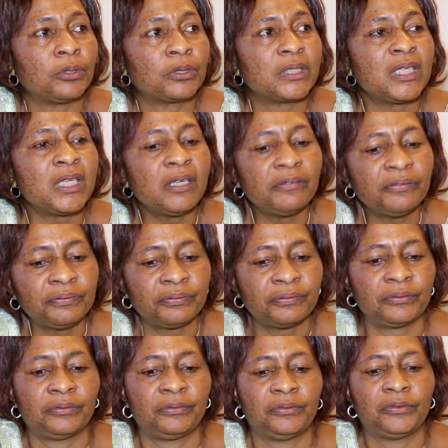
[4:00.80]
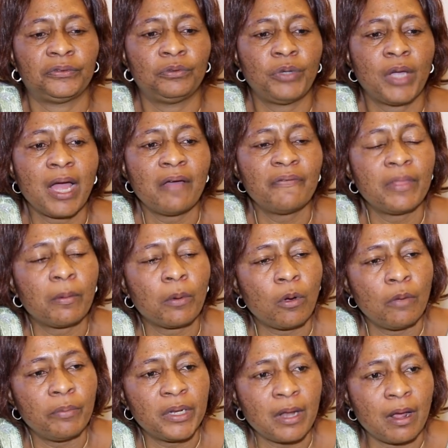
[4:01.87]
but if we have them
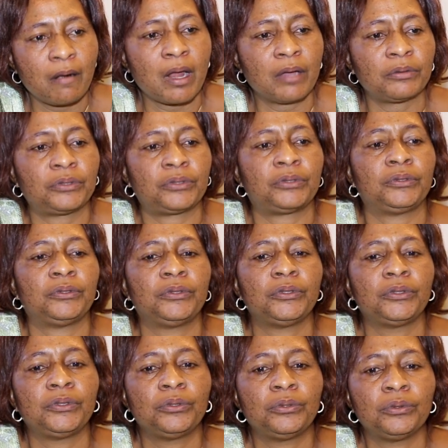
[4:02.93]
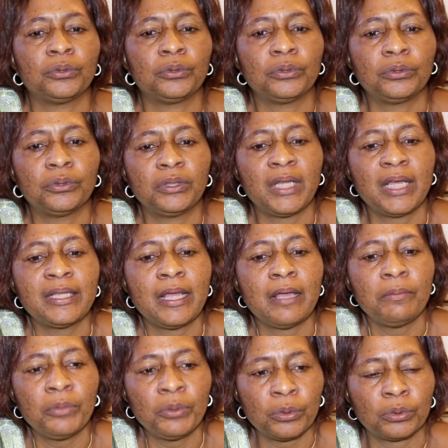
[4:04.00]
coming around, you know, let
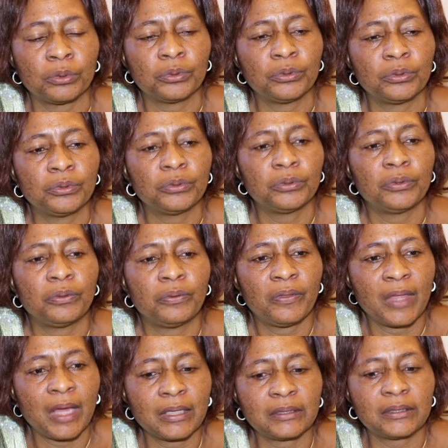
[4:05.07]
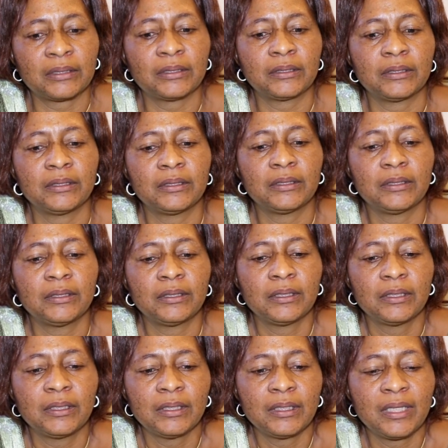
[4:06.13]
them know that
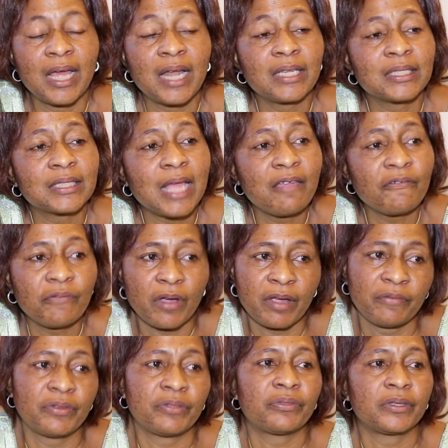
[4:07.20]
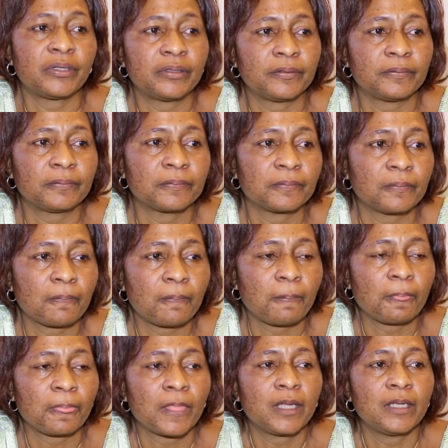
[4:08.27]
there is time for everything.
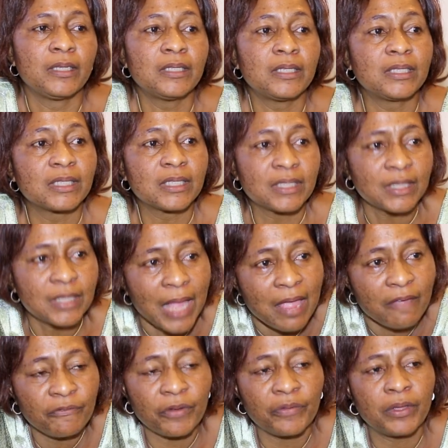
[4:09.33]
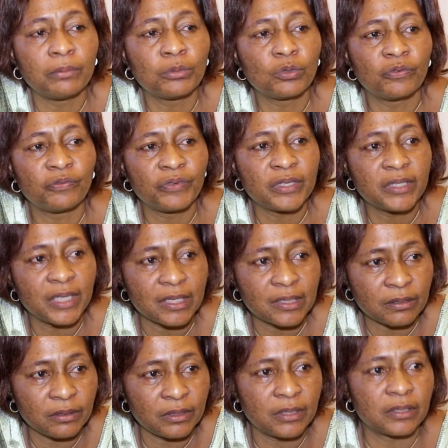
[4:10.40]
This is a time for them to face their
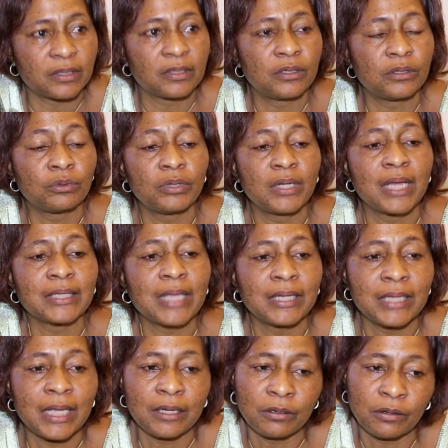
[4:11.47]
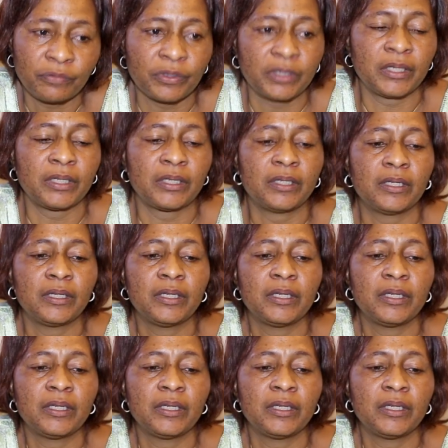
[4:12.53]
studies, so that at the end of the day,